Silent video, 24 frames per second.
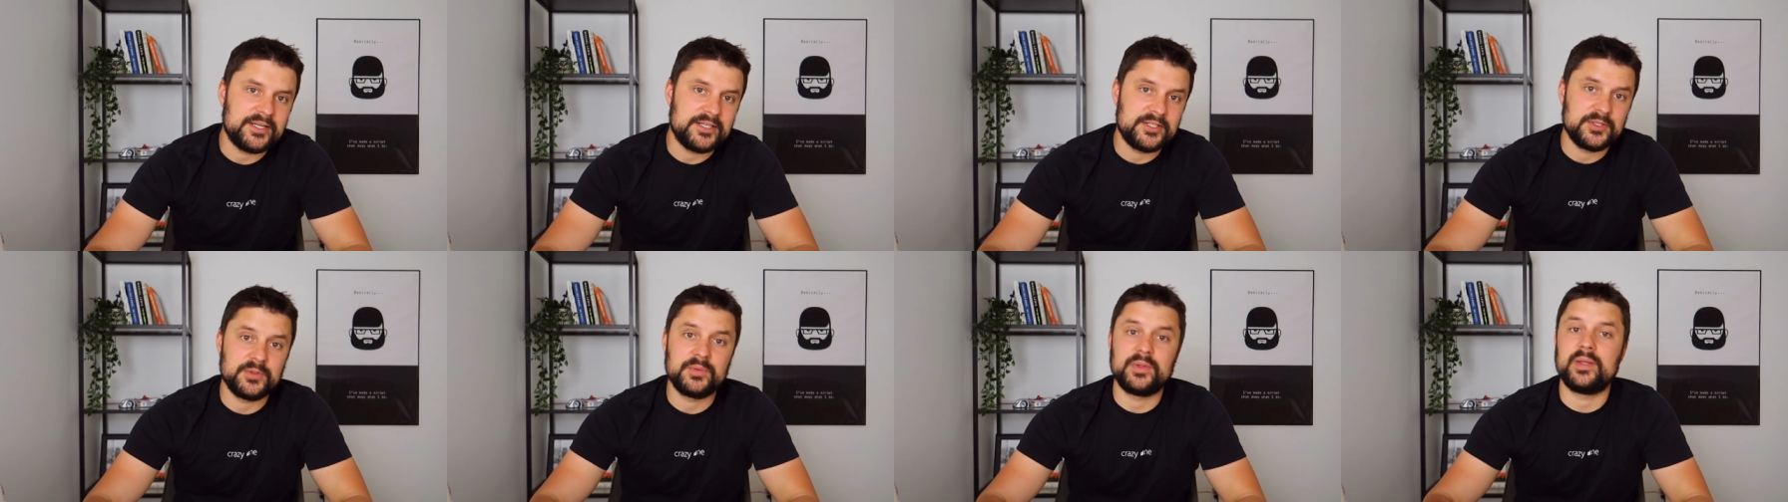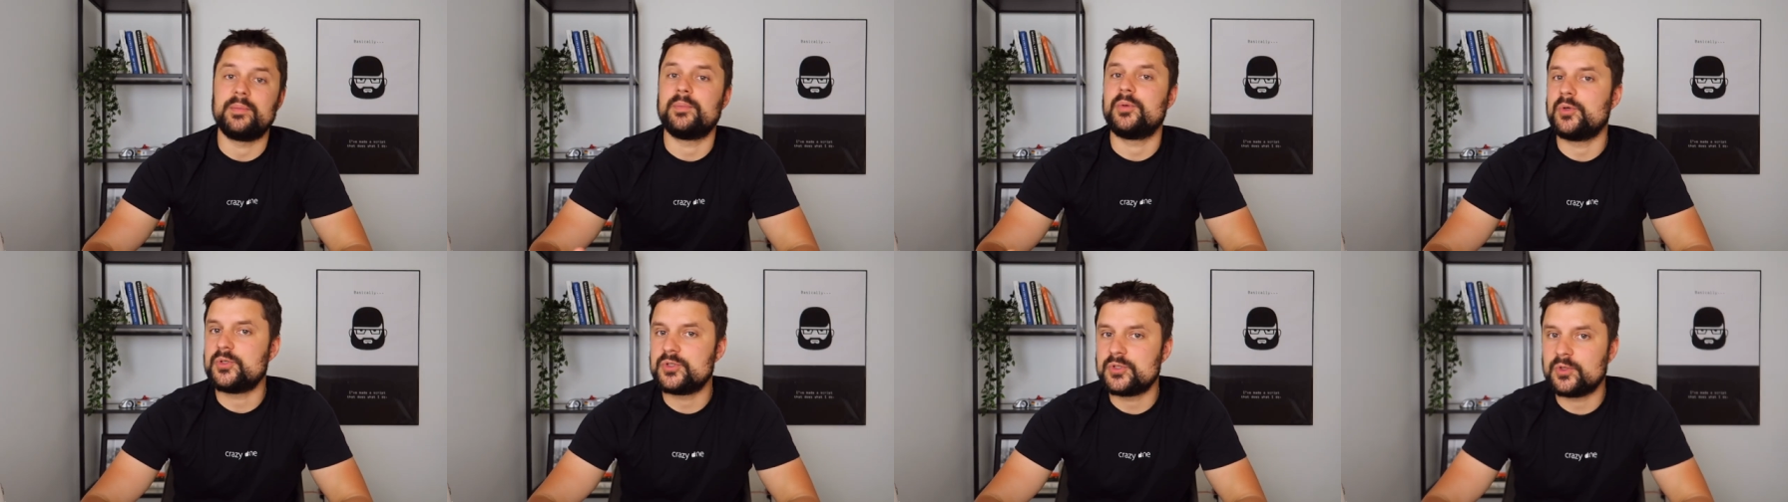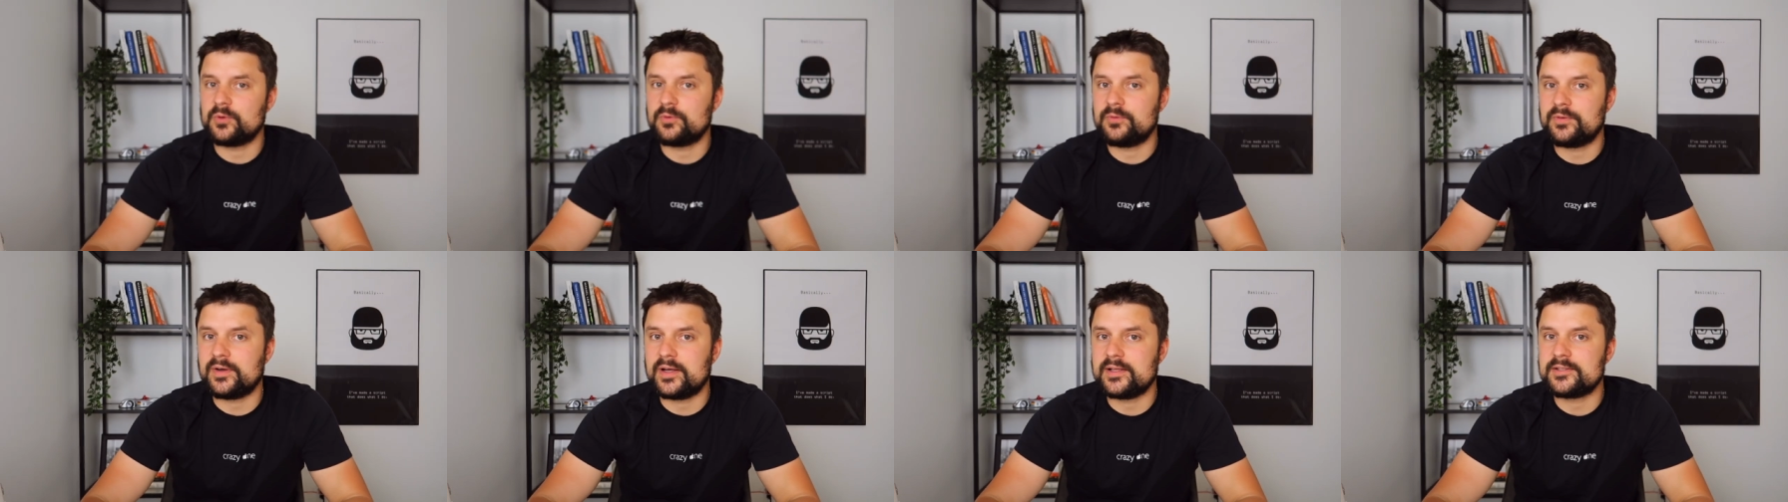it to the
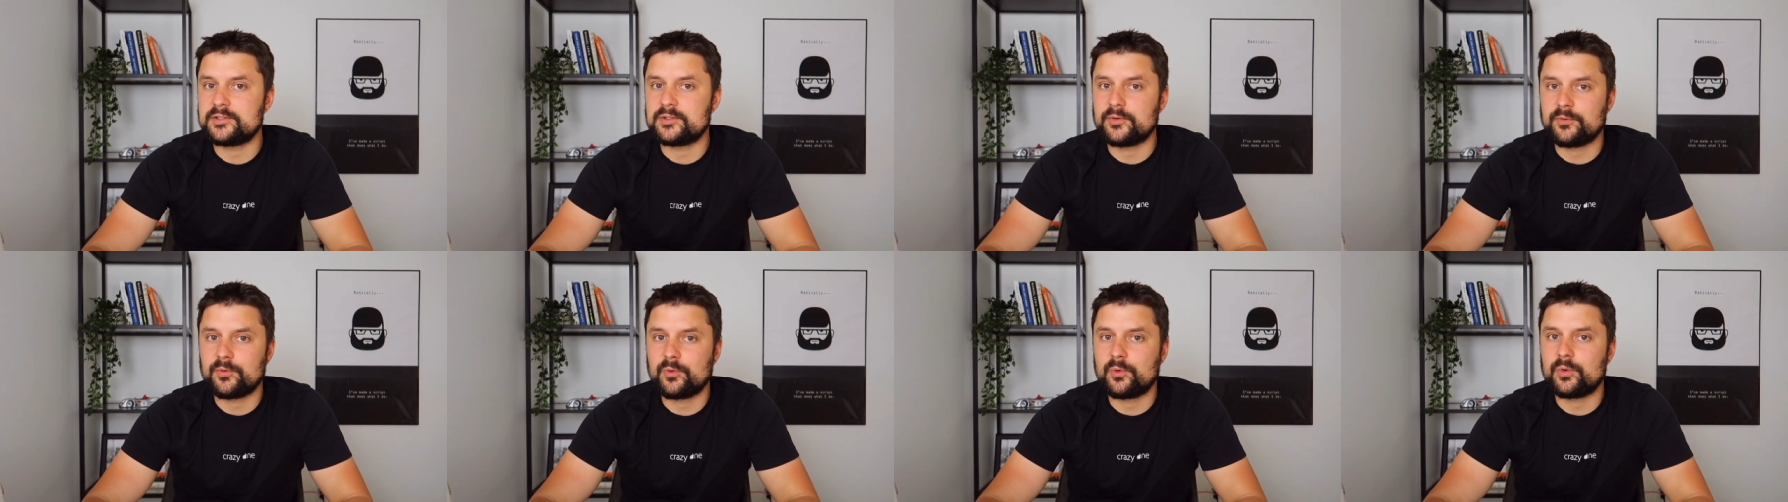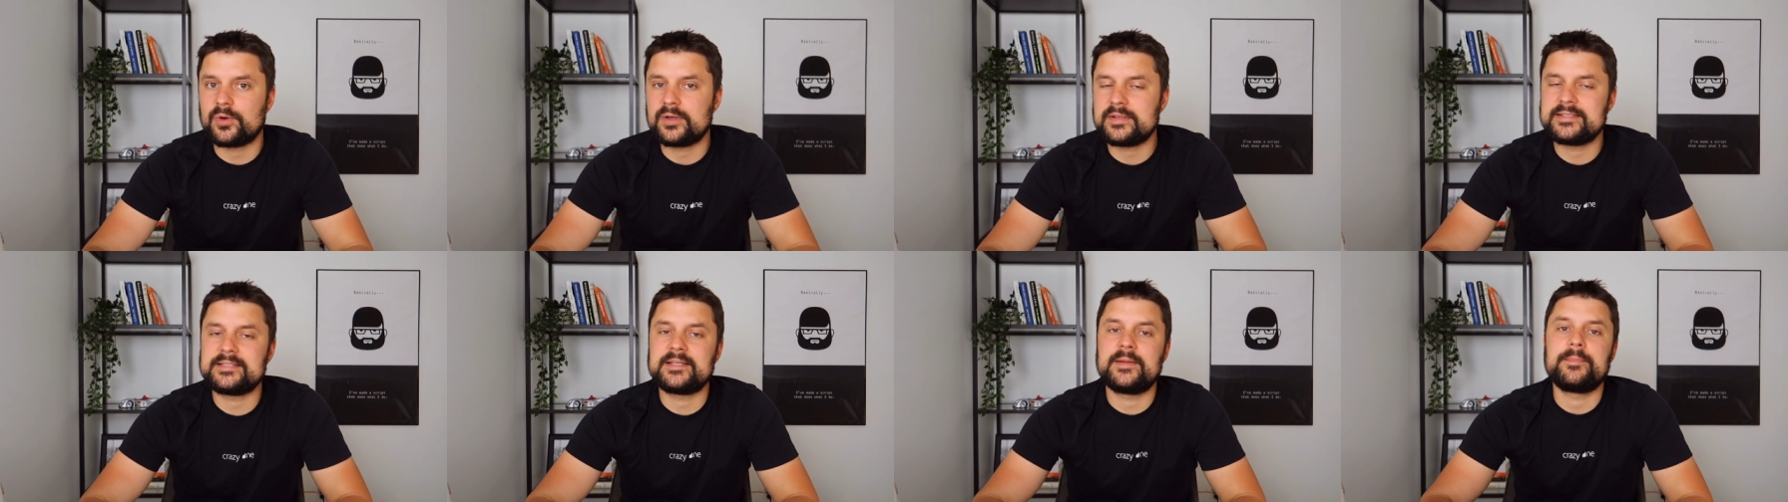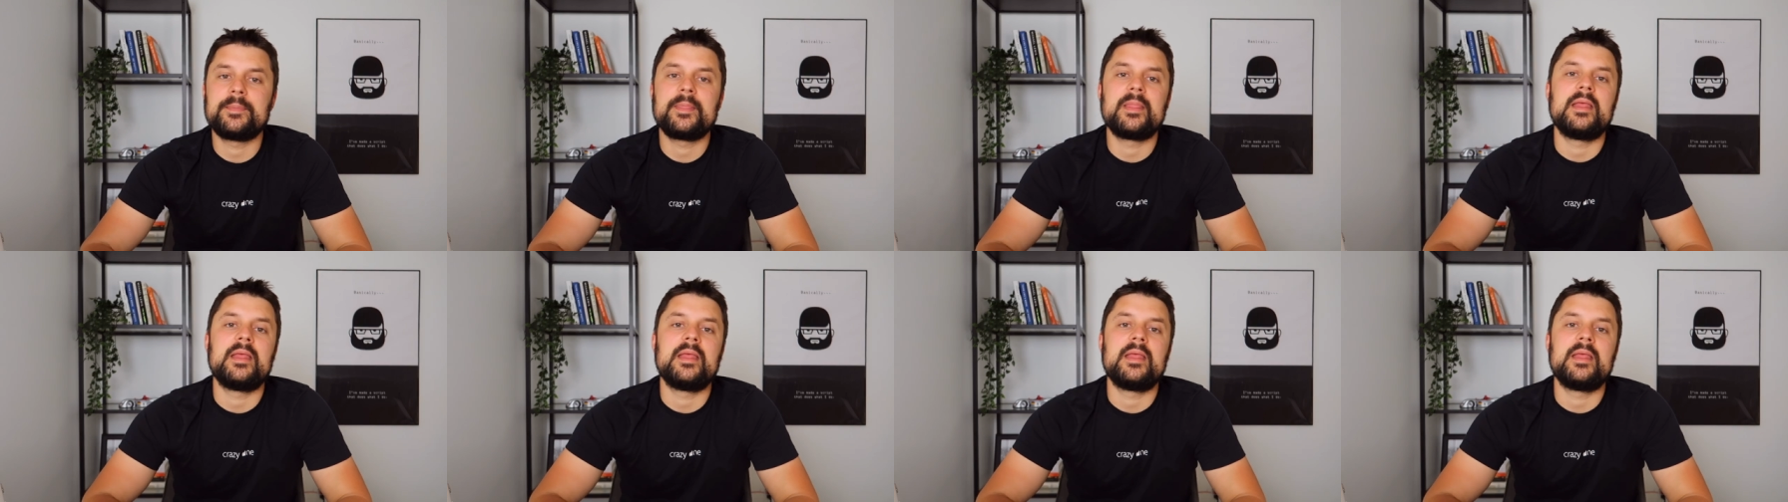mutual funds, of course,